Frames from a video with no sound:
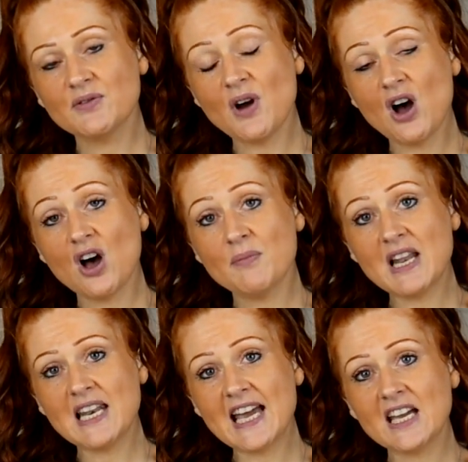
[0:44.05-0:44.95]

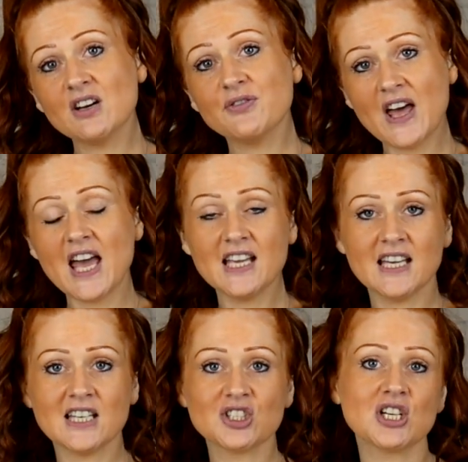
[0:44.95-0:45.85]
layer for
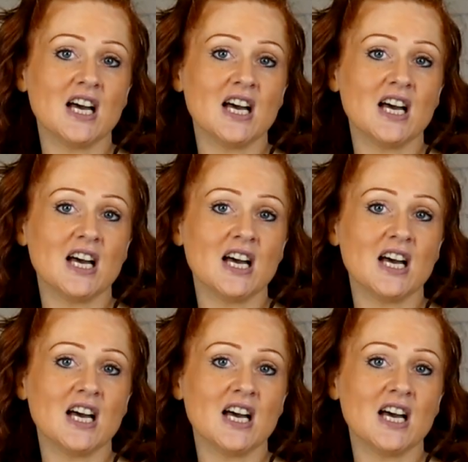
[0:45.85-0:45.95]
8-inch,